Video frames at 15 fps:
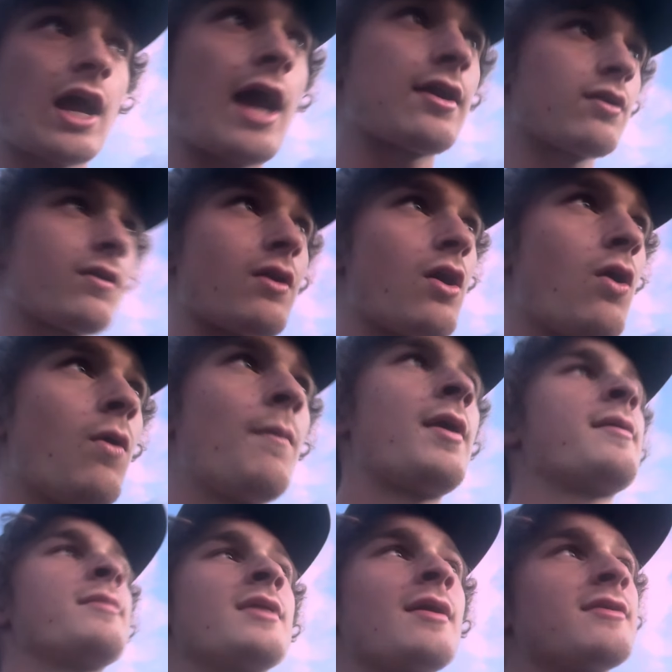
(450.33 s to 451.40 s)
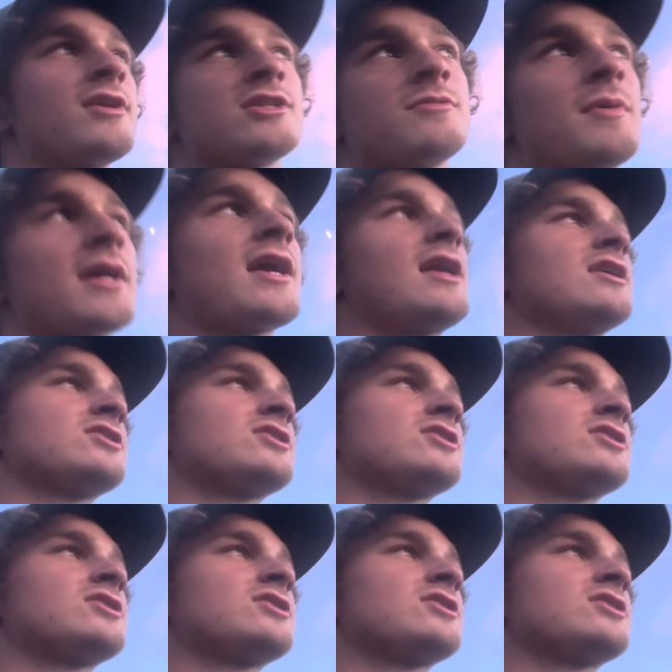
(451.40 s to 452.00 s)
I don't know. Maybe that doesn't make any